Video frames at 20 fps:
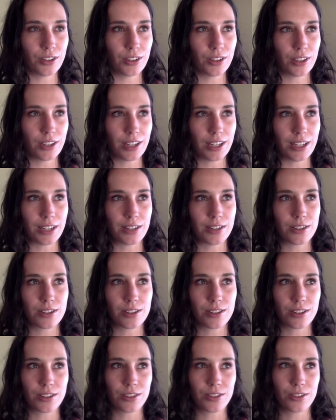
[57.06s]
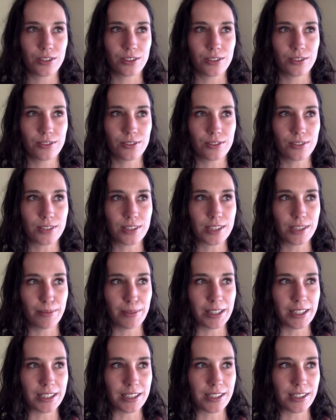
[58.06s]
it's sort of
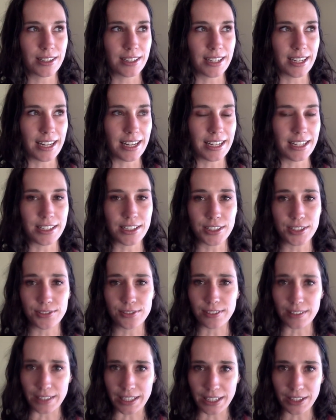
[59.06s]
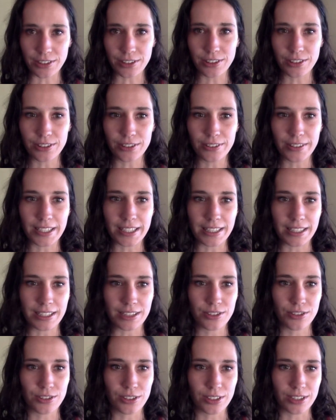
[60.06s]
similar to the energy of Leo in the
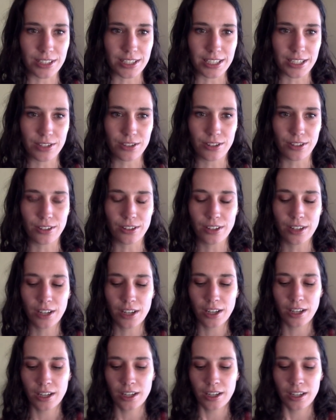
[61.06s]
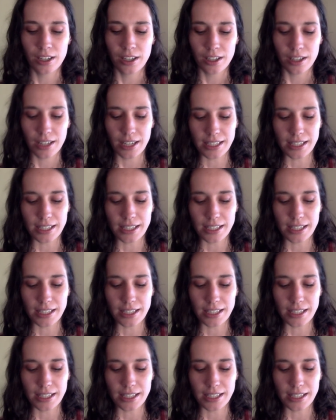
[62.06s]
astrology. So it's